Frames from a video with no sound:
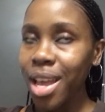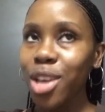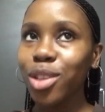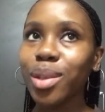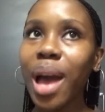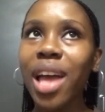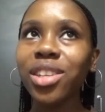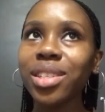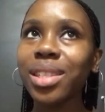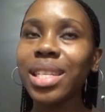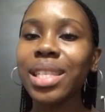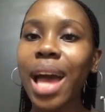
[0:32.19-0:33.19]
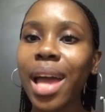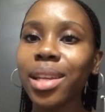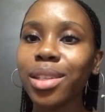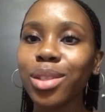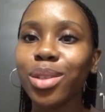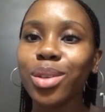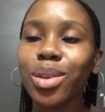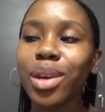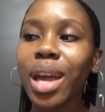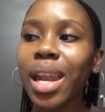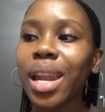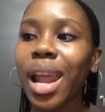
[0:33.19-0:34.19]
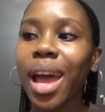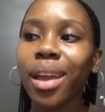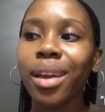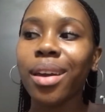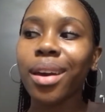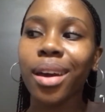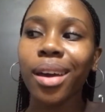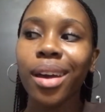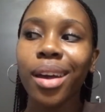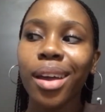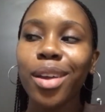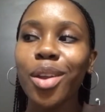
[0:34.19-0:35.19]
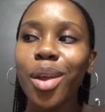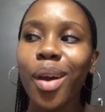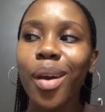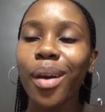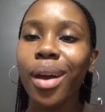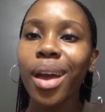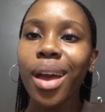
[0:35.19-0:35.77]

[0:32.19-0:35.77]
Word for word: so i just decided to kind of like you know